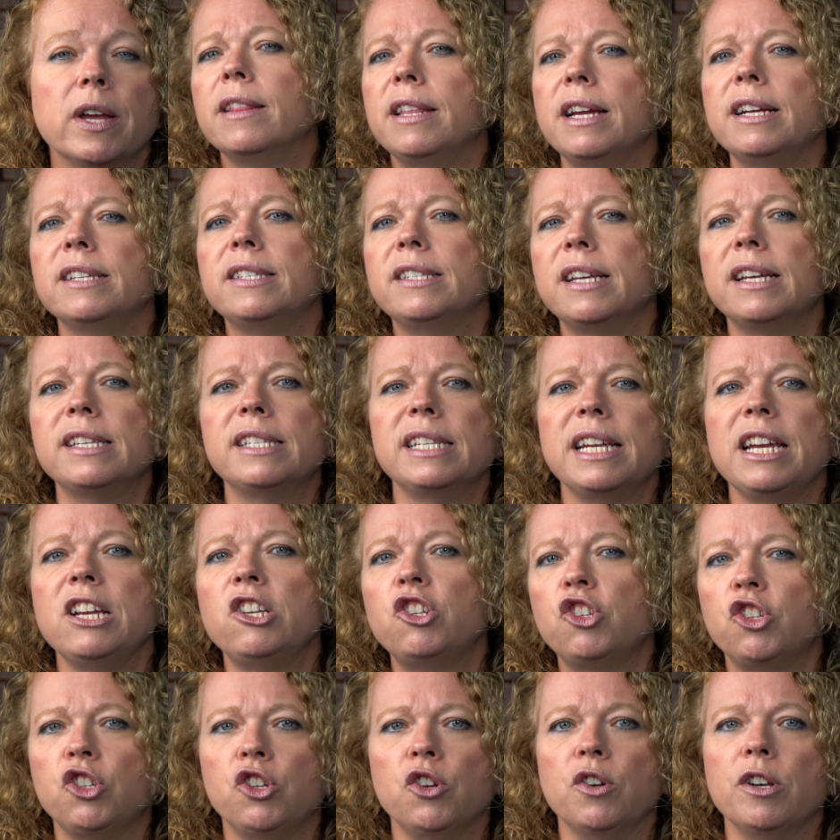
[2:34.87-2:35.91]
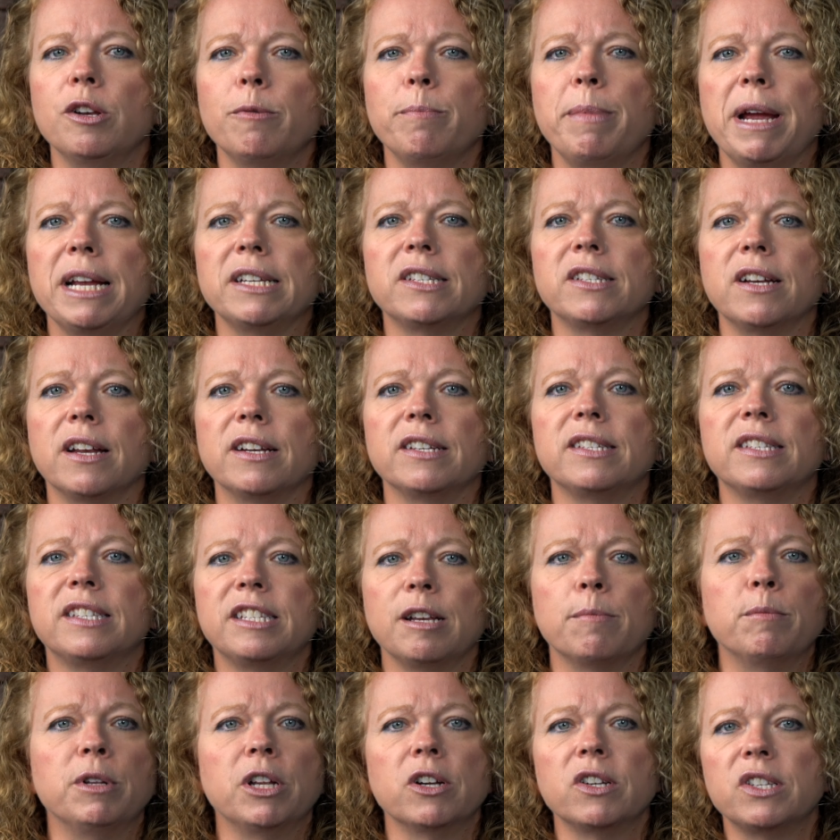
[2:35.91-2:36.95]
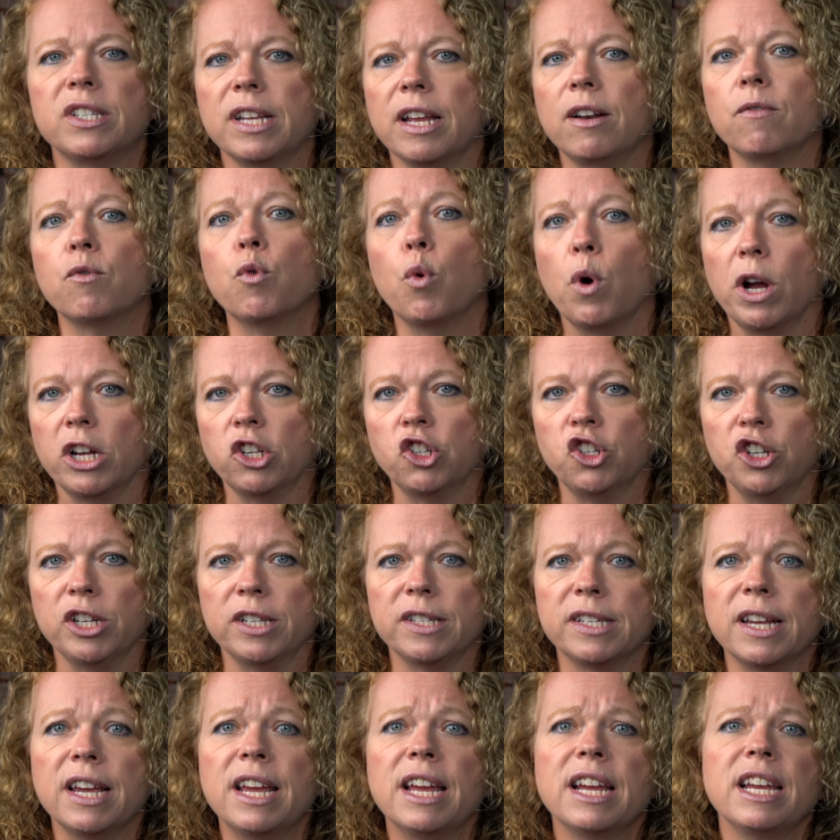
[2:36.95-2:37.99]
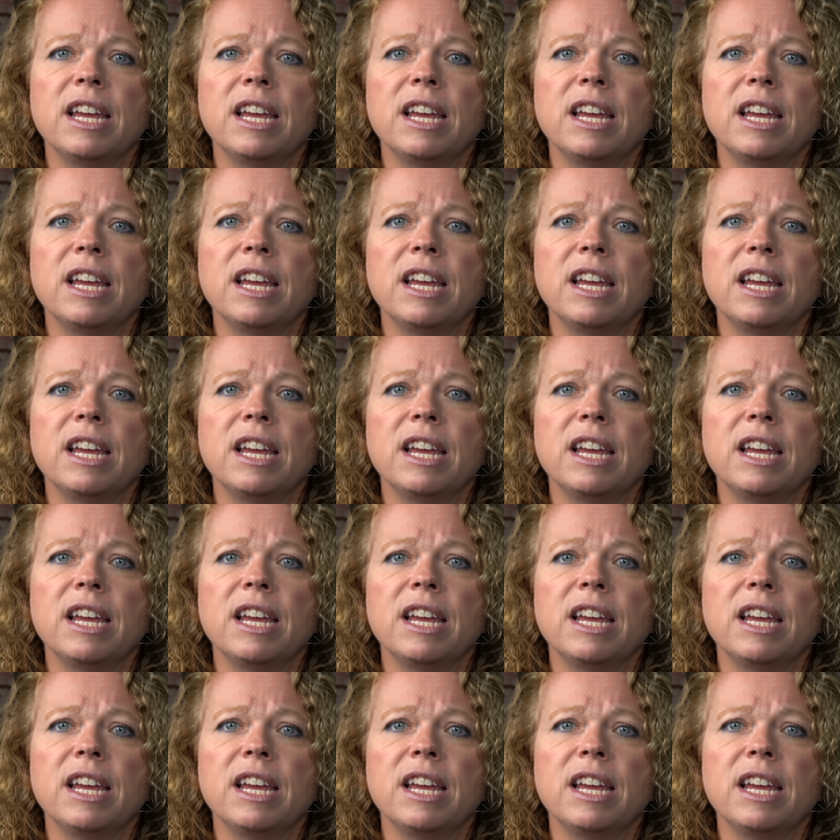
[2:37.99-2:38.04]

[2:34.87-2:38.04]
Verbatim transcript: They assess each student based on a similar set of questions